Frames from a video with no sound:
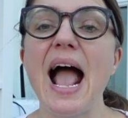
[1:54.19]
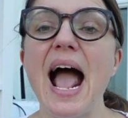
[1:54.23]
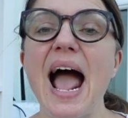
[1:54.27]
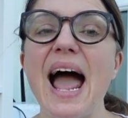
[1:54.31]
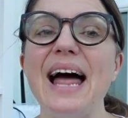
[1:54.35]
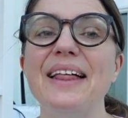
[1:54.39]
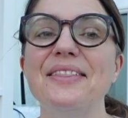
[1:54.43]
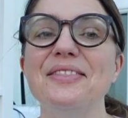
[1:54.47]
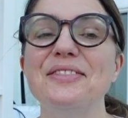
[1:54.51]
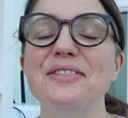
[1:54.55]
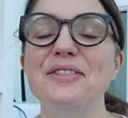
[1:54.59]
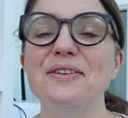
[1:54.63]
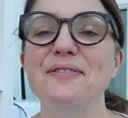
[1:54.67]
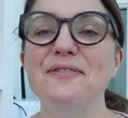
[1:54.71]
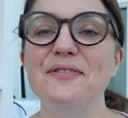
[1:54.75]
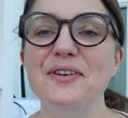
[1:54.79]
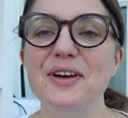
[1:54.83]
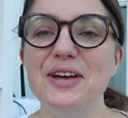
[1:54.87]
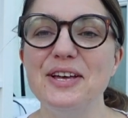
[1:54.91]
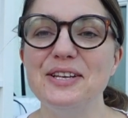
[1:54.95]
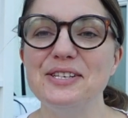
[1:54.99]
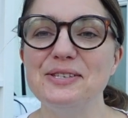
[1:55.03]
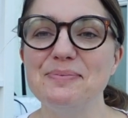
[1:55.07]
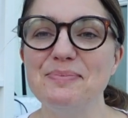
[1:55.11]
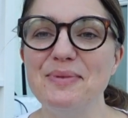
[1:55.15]
and the
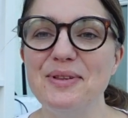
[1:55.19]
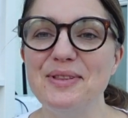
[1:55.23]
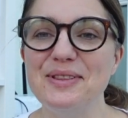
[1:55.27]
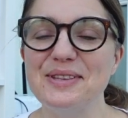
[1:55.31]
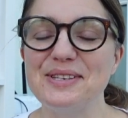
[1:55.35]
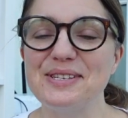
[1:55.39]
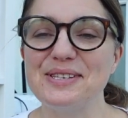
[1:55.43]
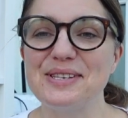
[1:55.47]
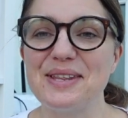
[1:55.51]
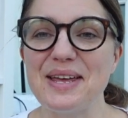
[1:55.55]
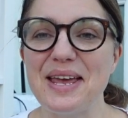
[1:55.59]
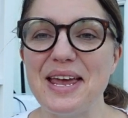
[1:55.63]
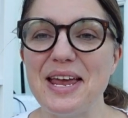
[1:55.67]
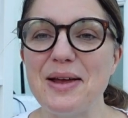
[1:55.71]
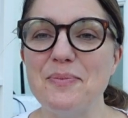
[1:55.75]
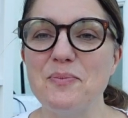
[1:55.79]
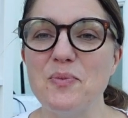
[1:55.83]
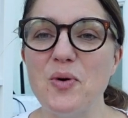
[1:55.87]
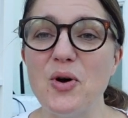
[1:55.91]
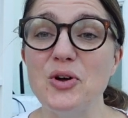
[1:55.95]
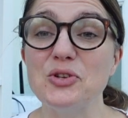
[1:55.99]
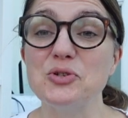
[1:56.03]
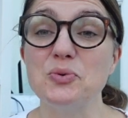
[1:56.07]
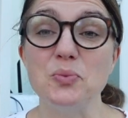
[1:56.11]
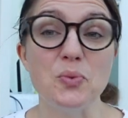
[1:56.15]
first month's theme
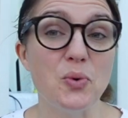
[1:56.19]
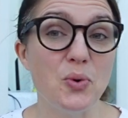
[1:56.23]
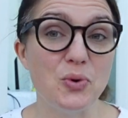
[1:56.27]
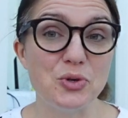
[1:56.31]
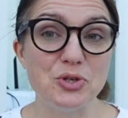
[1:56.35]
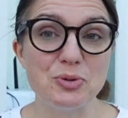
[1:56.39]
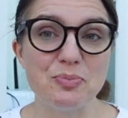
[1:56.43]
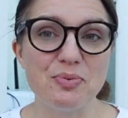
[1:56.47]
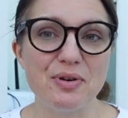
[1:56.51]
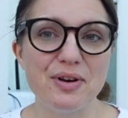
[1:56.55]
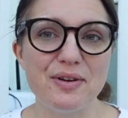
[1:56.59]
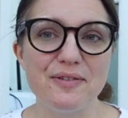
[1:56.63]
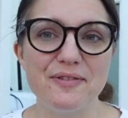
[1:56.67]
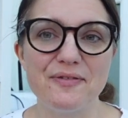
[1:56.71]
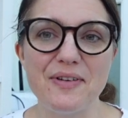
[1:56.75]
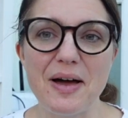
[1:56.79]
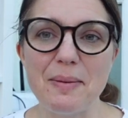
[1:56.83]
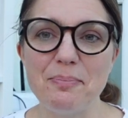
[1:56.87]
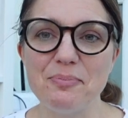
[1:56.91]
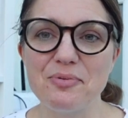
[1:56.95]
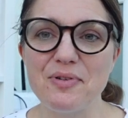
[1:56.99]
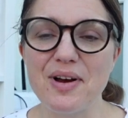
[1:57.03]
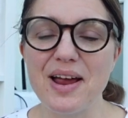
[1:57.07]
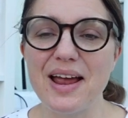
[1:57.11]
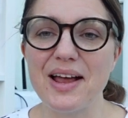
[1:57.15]
was waterproof
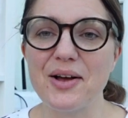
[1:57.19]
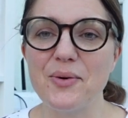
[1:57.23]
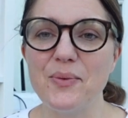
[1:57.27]
fabric,